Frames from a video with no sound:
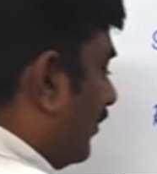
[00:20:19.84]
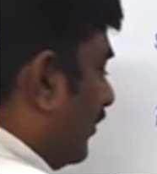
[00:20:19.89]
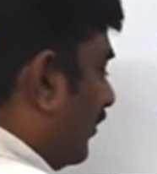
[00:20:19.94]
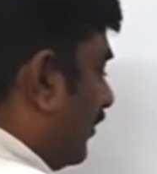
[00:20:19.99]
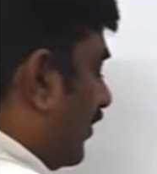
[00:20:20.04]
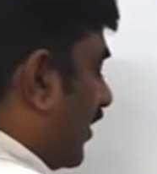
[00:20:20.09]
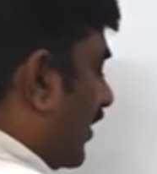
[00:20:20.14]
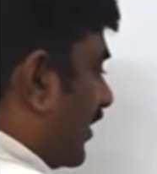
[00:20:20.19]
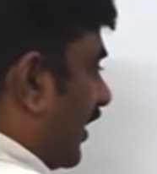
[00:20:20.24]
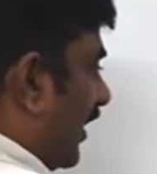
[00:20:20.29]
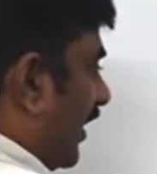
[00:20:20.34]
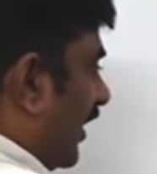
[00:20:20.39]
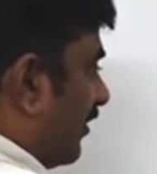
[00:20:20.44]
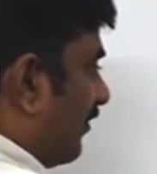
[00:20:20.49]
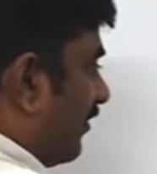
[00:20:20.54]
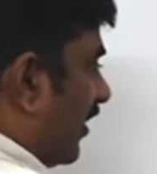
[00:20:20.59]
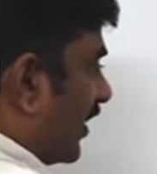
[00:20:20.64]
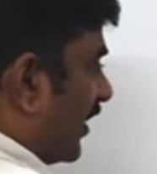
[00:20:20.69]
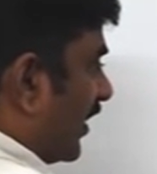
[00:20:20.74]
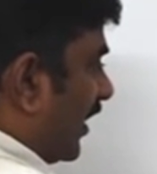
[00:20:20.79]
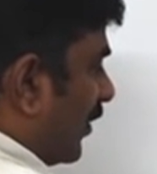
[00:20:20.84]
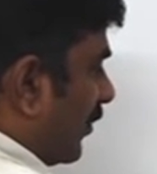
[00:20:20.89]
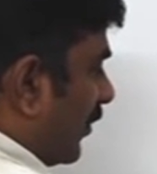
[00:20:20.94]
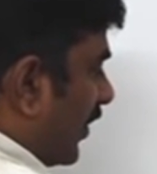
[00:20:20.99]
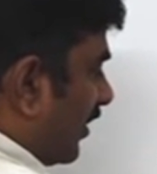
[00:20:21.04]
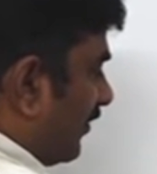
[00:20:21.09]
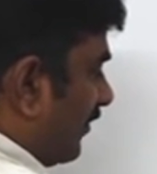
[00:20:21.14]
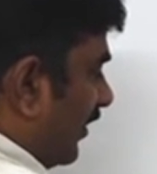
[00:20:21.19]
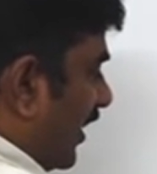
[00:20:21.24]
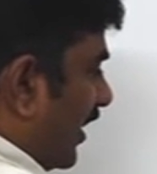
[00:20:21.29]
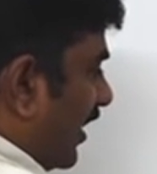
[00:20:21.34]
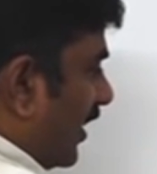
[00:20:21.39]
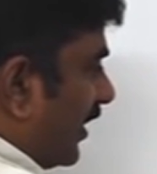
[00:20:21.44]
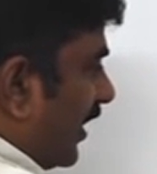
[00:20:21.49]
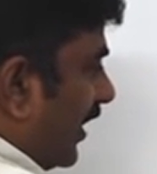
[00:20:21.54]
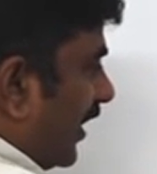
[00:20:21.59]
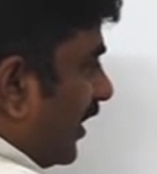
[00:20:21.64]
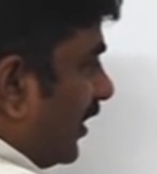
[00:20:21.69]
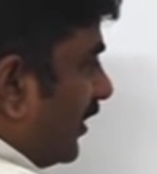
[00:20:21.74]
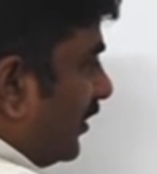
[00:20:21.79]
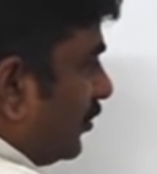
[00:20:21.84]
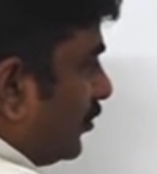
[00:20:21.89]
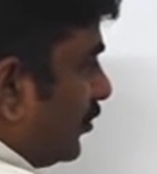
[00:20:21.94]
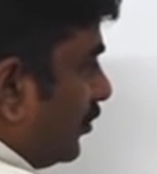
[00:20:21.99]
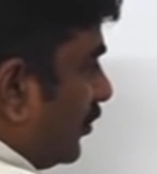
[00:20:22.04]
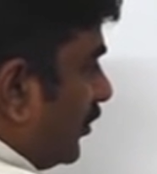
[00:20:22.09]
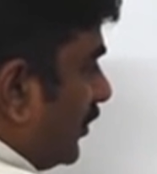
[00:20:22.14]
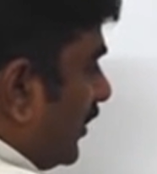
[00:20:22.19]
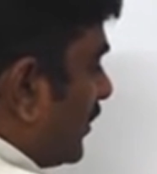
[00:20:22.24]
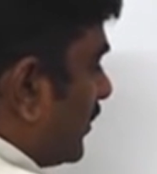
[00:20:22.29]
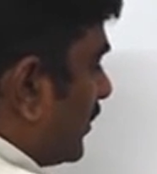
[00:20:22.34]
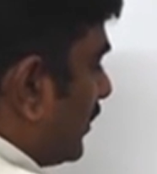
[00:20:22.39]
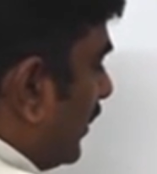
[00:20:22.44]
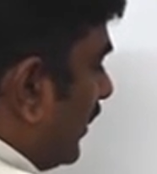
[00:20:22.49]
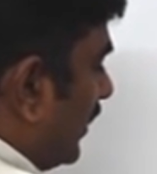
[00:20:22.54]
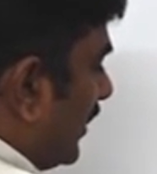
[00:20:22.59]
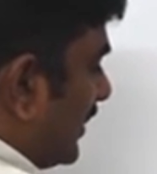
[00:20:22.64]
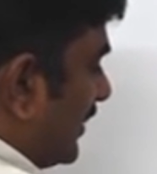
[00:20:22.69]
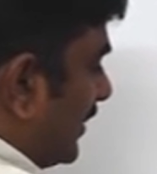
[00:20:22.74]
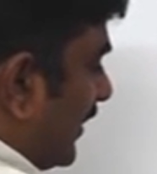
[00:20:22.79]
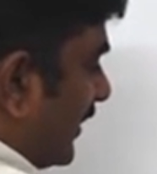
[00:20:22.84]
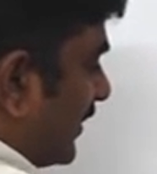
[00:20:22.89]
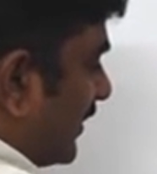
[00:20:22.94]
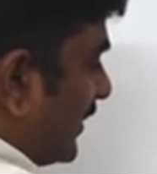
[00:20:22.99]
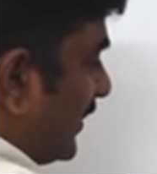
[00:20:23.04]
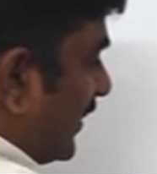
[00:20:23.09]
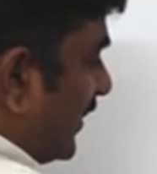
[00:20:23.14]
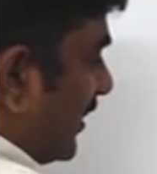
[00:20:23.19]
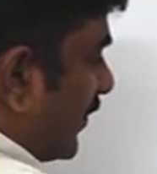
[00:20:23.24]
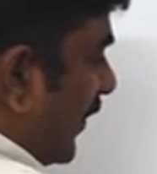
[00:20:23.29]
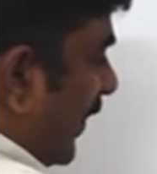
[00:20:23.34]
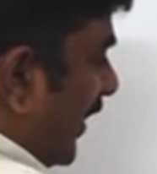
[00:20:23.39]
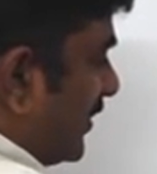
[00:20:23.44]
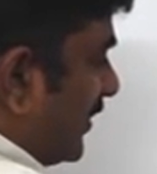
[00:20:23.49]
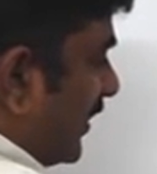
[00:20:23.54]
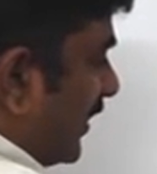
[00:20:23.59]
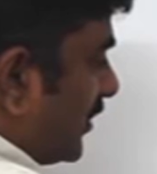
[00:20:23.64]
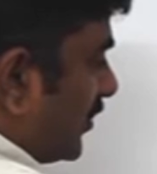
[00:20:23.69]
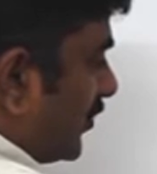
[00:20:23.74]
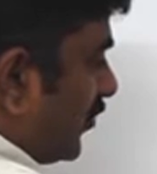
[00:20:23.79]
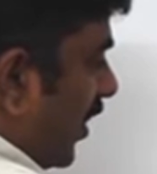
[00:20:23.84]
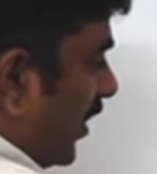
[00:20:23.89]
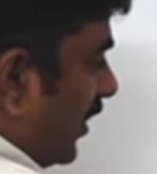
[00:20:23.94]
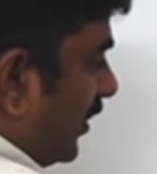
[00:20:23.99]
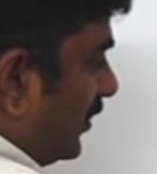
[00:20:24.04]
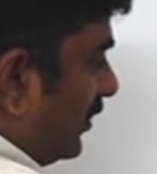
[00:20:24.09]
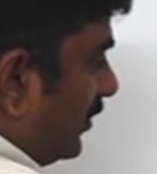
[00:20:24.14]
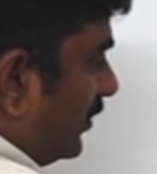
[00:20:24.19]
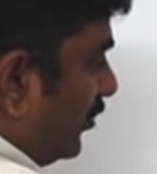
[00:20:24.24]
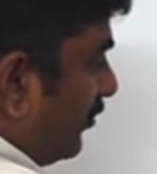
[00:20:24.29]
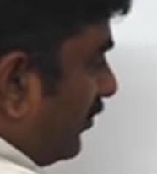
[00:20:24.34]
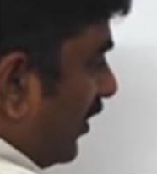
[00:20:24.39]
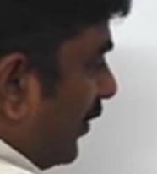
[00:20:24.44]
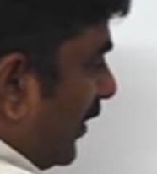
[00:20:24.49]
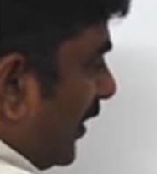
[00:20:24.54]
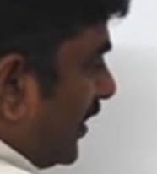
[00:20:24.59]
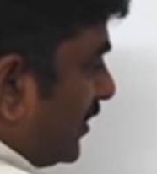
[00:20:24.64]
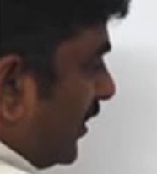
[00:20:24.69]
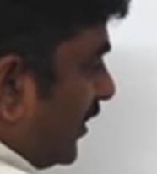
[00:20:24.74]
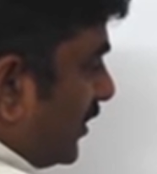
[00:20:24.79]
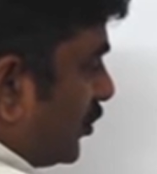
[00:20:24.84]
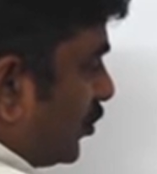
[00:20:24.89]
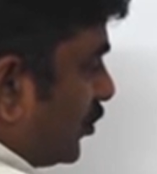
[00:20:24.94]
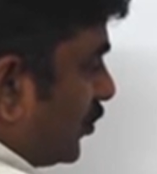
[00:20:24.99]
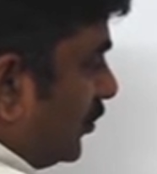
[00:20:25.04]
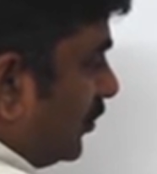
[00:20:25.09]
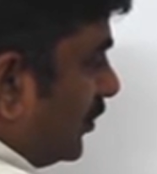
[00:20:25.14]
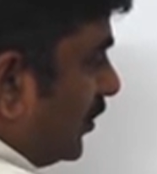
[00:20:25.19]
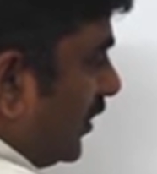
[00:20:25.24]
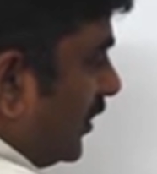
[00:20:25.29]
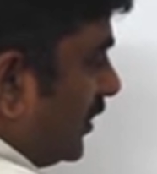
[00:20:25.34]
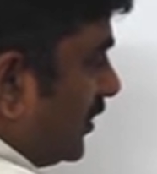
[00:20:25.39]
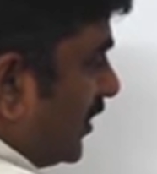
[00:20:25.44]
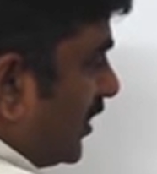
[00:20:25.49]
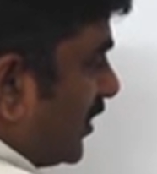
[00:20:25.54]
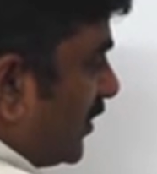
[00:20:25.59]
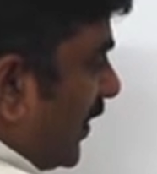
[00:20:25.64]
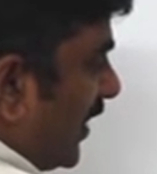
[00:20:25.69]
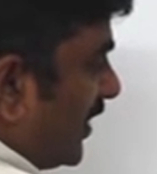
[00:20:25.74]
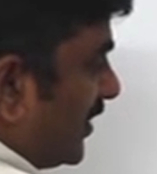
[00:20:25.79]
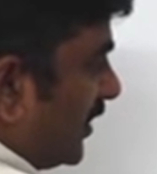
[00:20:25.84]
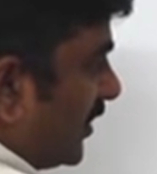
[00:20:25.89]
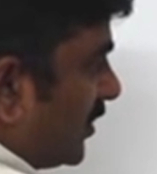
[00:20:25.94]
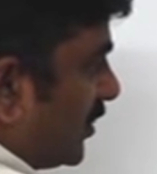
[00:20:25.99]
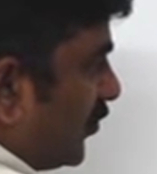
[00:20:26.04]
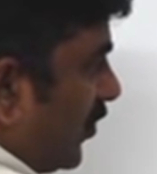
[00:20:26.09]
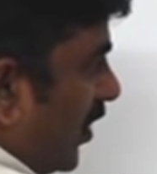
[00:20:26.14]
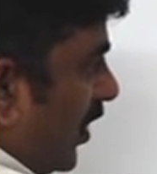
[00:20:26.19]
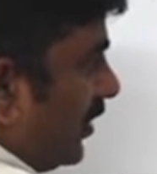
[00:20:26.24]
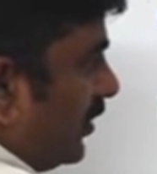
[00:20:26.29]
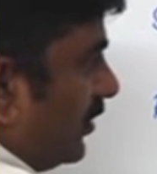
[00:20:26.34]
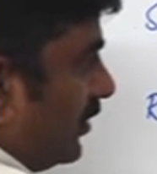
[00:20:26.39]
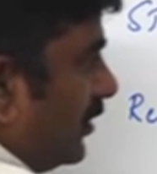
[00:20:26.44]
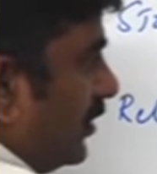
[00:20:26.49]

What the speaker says: what the number we are taking to do this? 6. 6 by 6, 1. 12 by 6, 2. 6 by 6, 1.